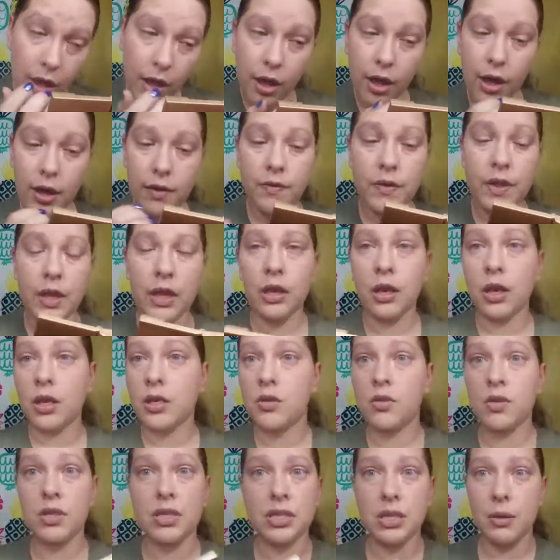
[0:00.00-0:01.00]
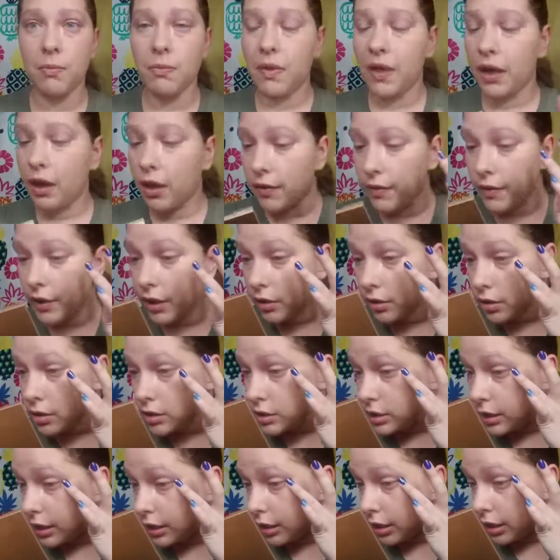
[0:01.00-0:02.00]
And then I do the same thing on the other
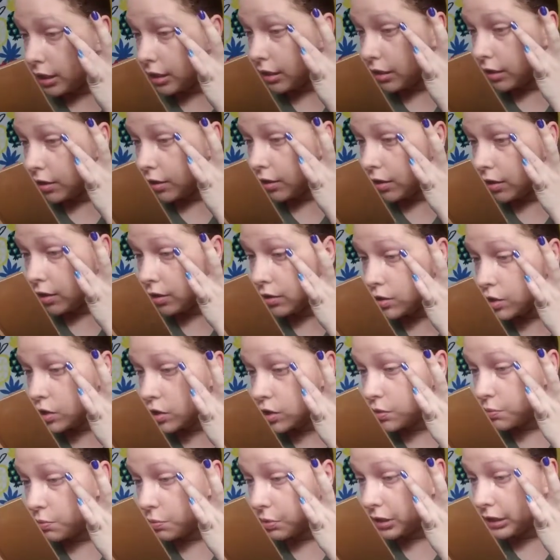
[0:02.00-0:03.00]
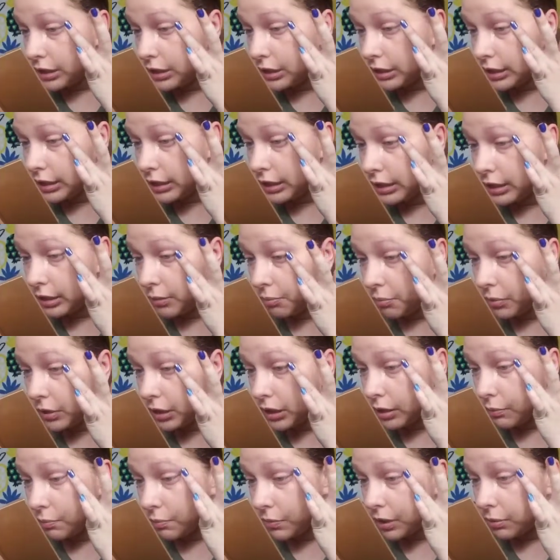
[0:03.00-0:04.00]
side. I just blend it,
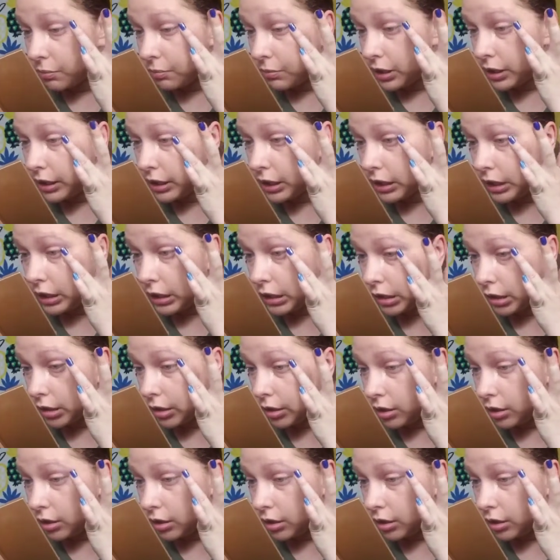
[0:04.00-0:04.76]
blend, blend, blend.